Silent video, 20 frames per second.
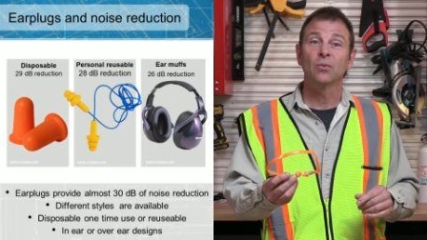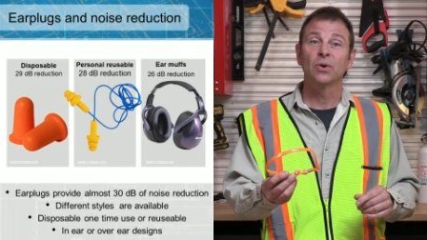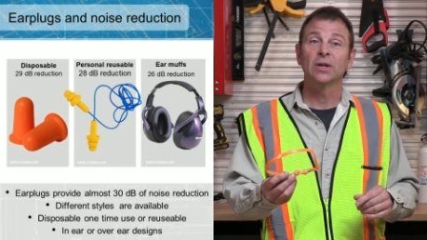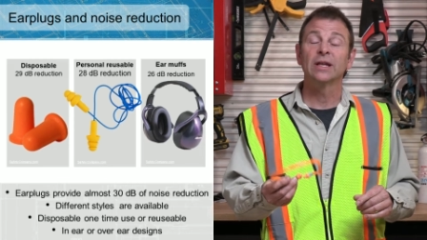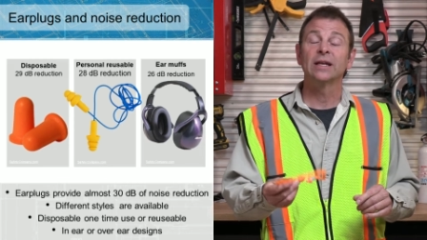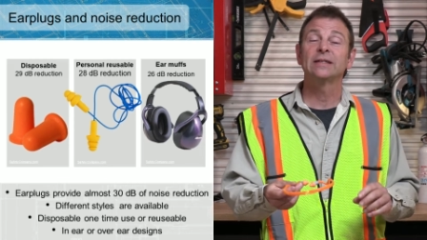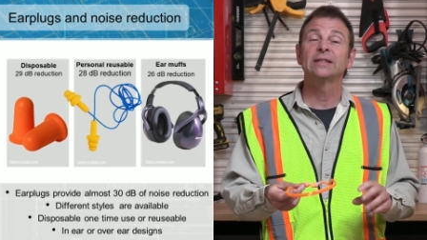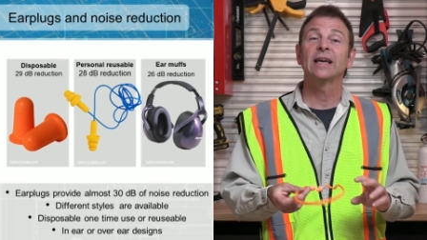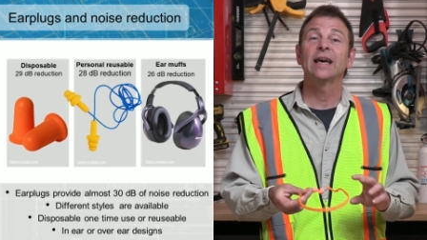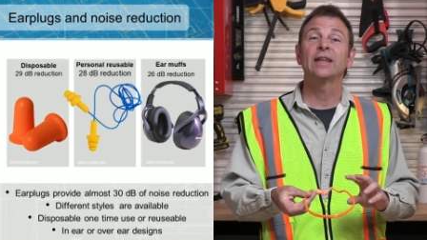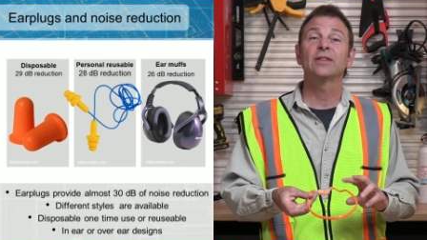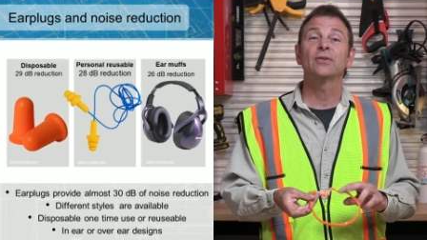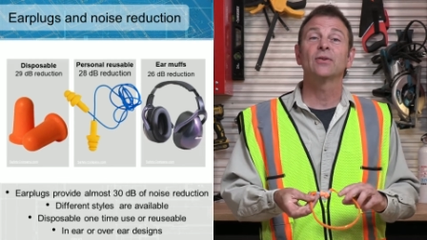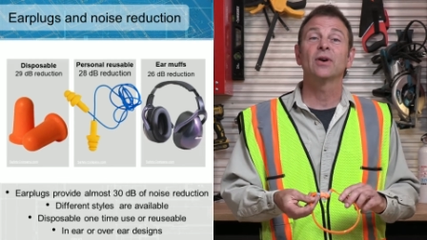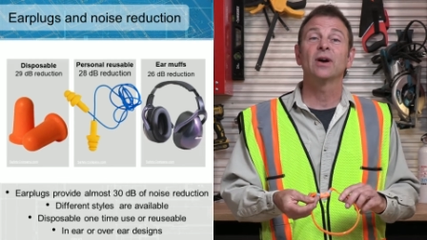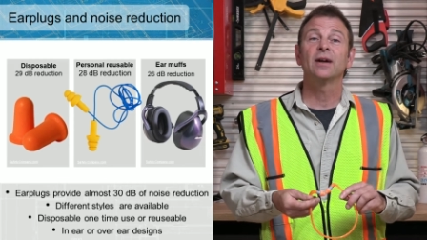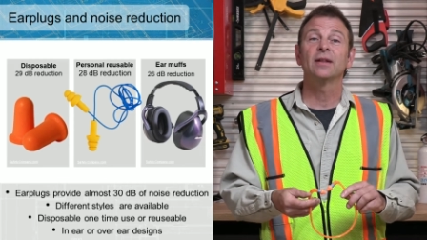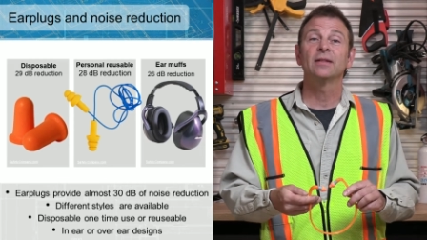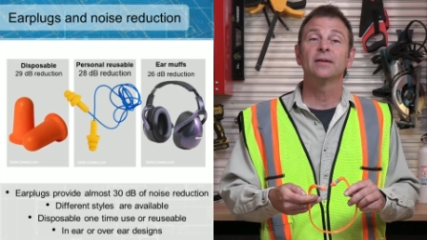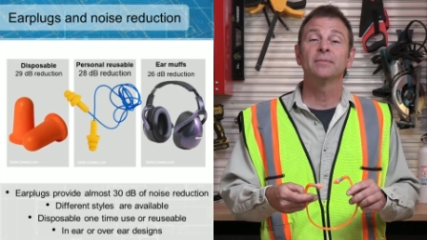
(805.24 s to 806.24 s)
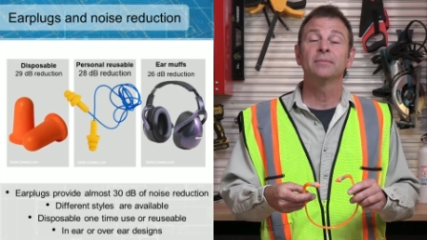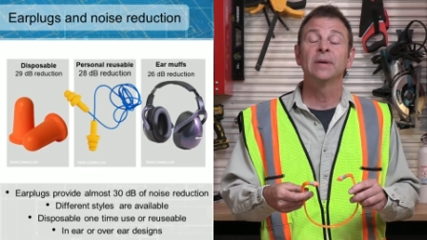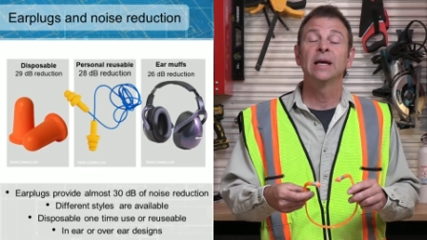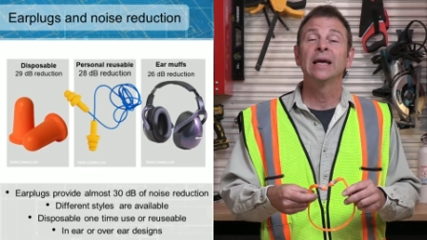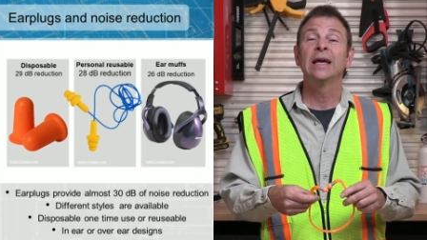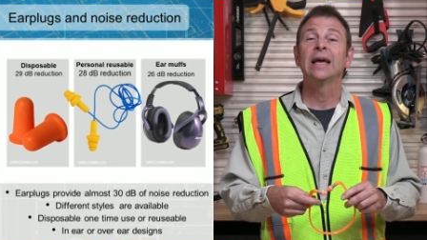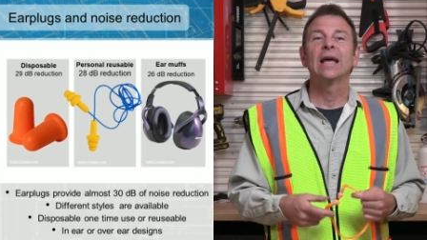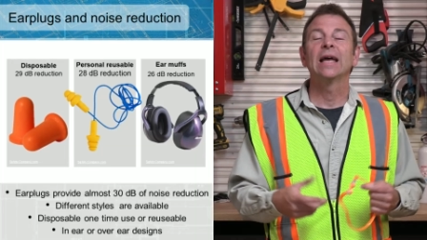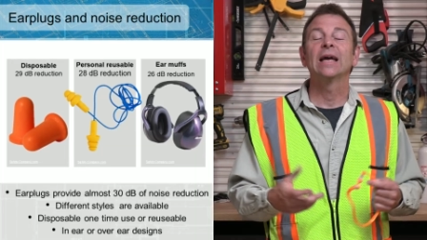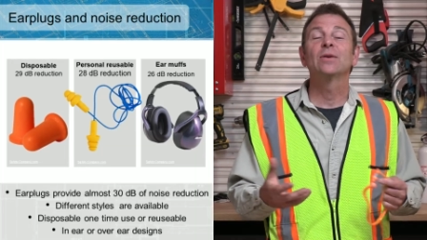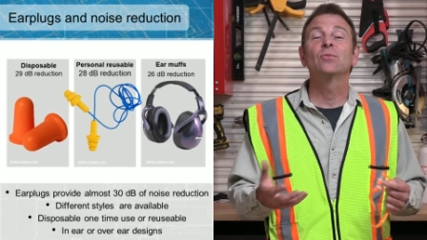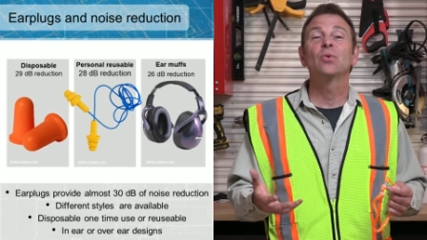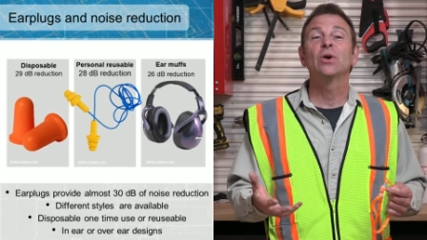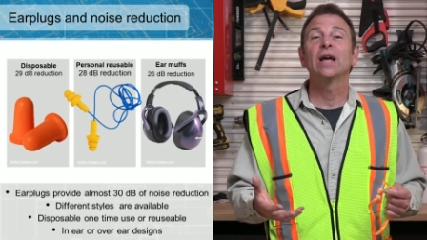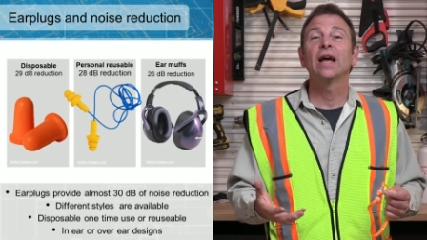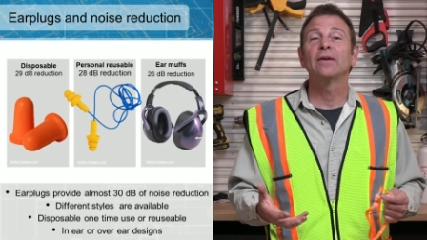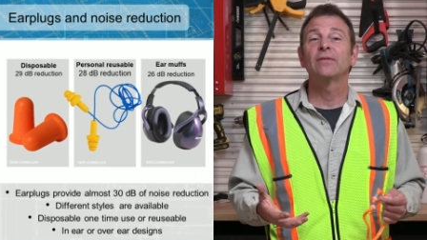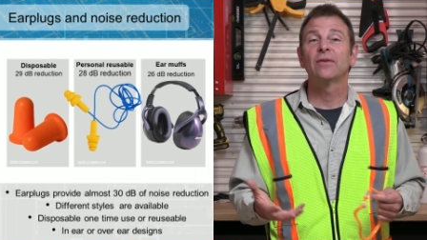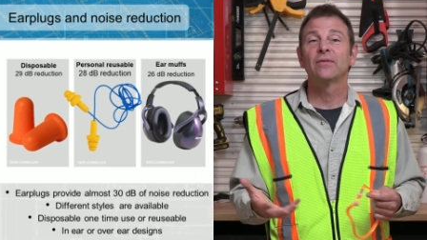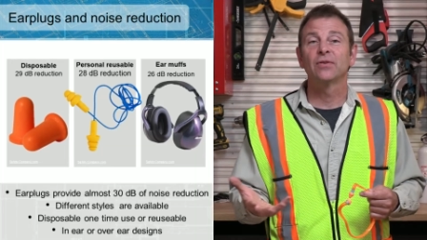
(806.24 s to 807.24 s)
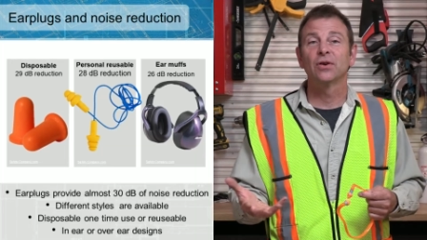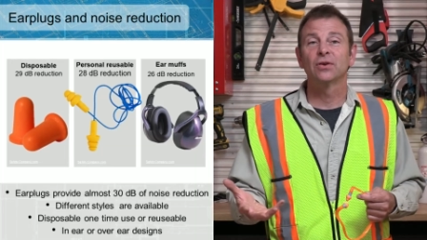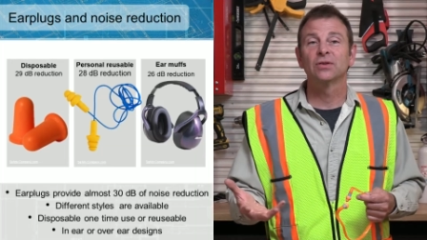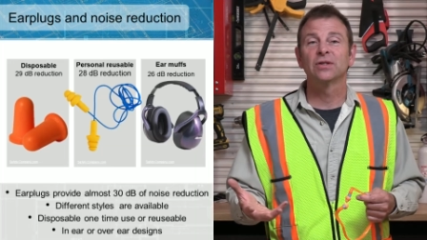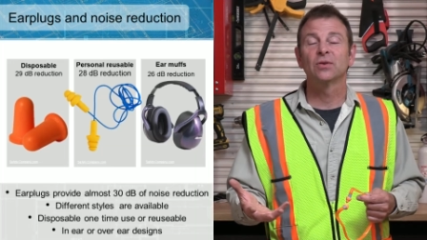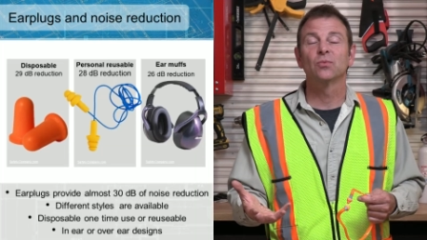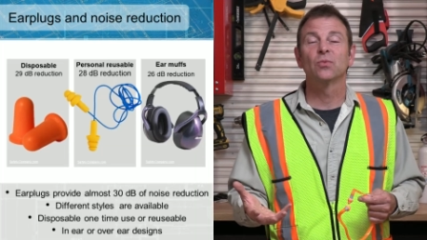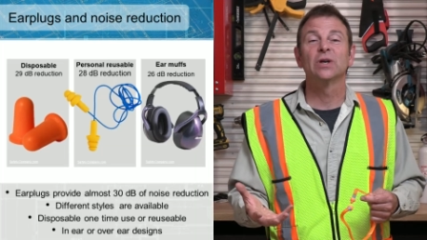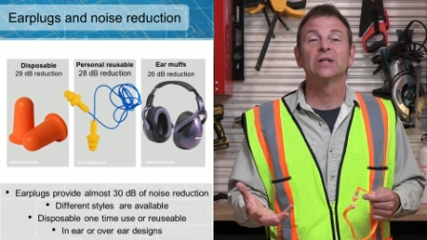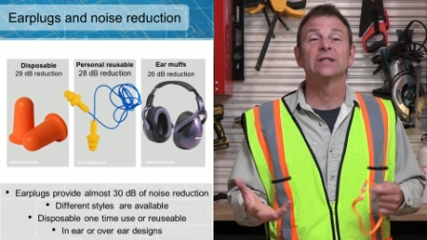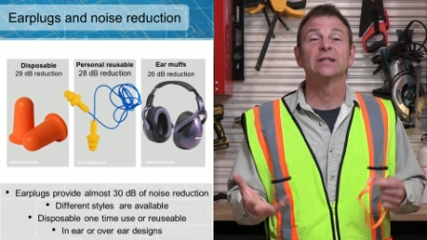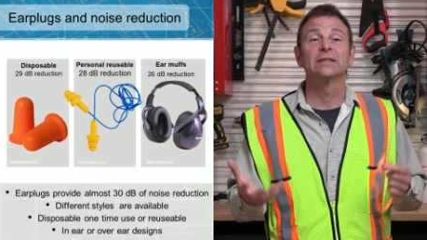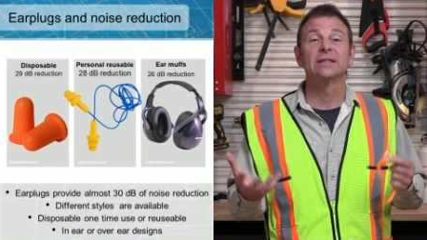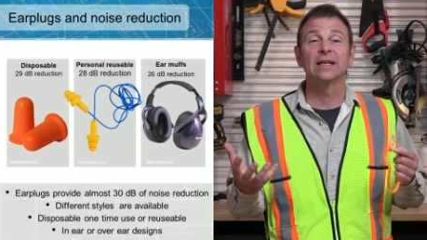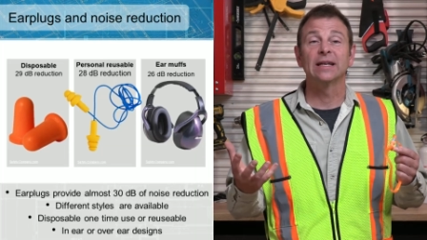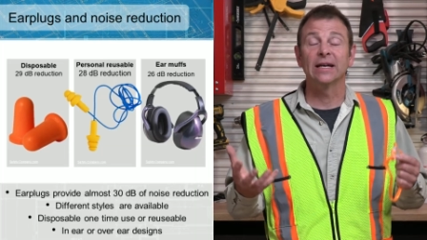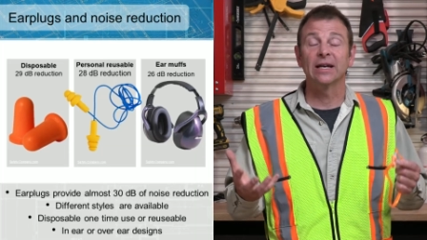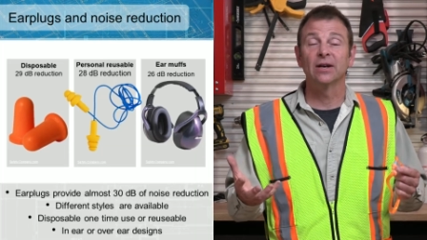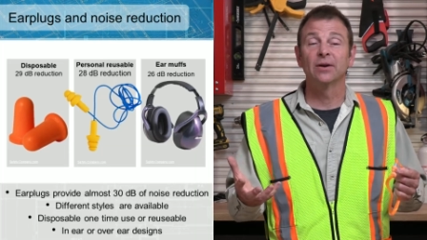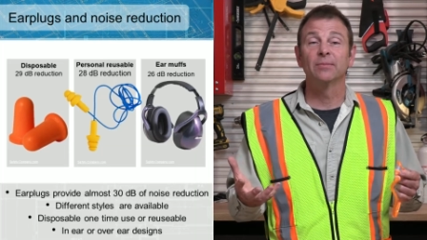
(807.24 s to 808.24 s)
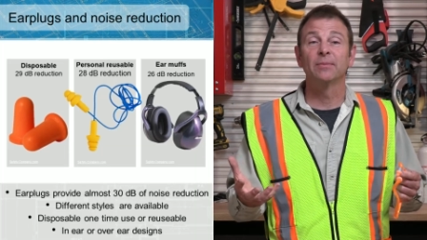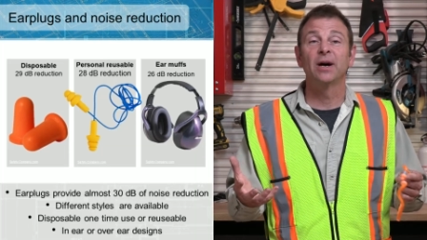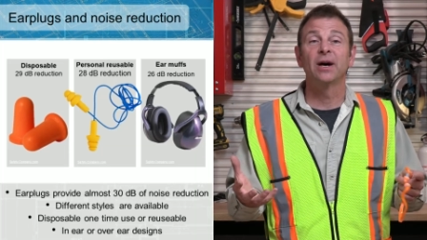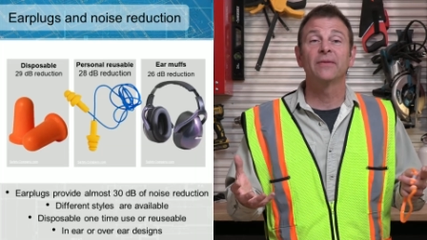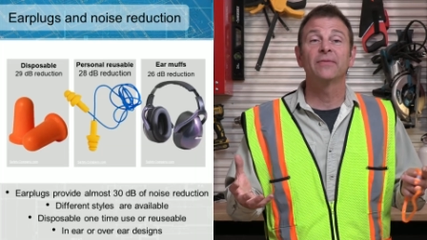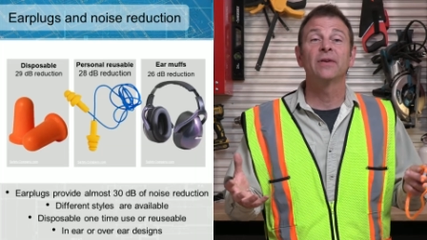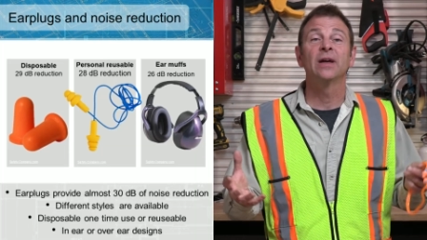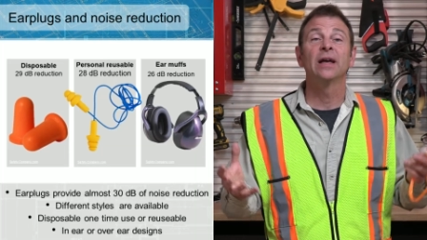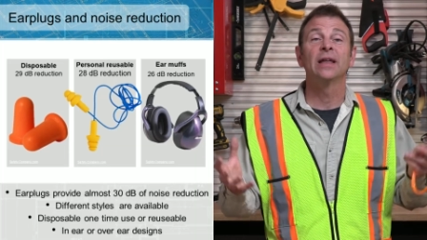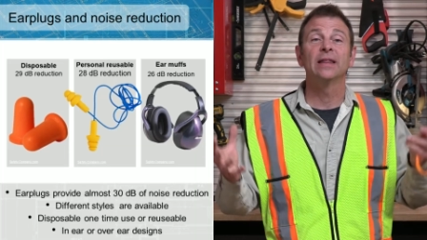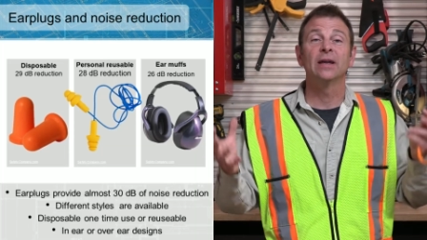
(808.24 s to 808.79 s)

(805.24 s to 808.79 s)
with a tether on them, and we have a version which is an earmuff